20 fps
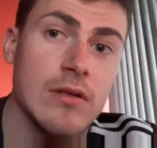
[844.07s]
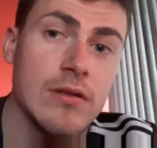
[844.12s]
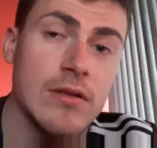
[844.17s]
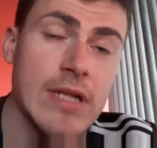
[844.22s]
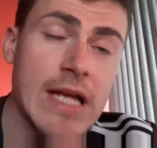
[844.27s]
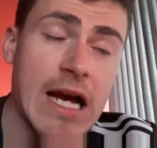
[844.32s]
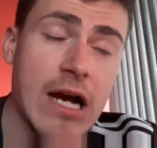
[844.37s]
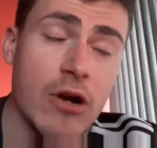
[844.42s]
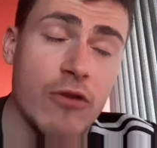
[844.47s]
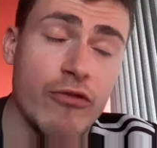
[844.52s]

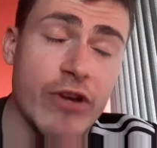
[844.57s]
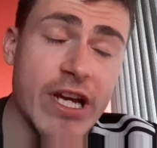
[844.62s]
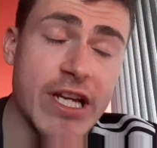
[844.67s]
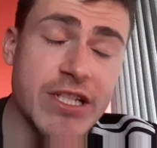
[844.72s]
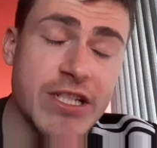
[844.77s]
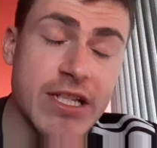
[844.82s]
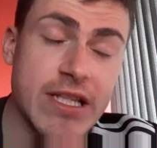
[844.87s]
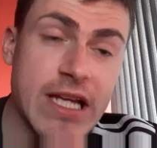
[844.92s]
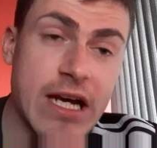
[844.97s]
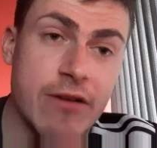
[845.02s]
Now,
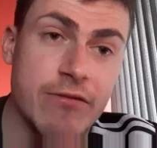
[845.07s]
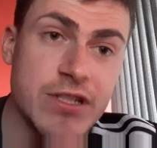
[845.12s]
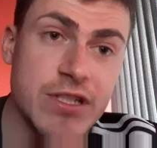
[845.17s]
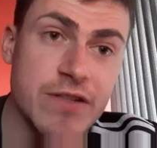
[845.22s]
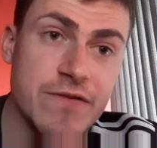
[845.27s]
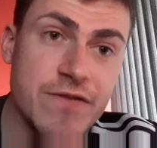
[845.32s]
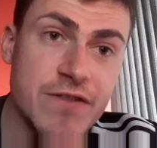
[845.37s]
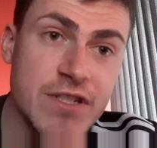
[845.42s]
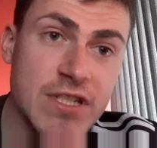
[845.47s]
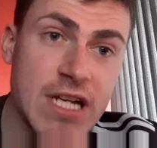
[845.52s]
recent
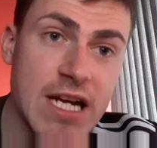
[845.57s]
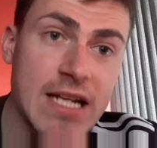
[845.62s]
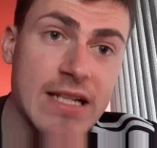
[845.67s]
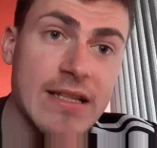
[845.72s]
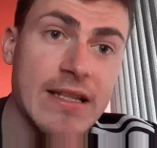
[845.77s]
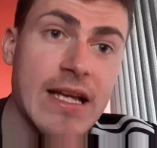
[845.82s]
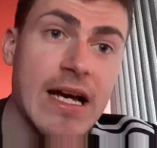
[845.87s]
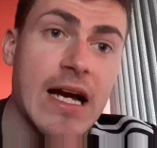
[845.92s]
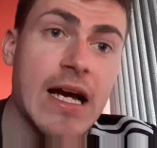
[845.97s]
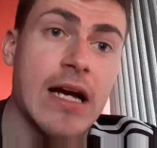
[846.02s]
narratives said
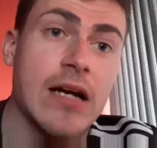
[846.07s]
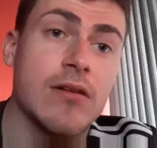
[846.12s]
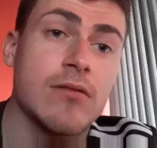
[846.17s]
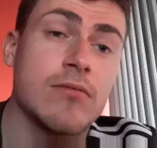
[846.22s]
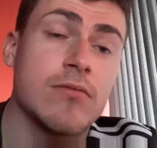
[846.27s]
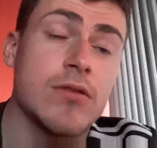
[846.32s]
that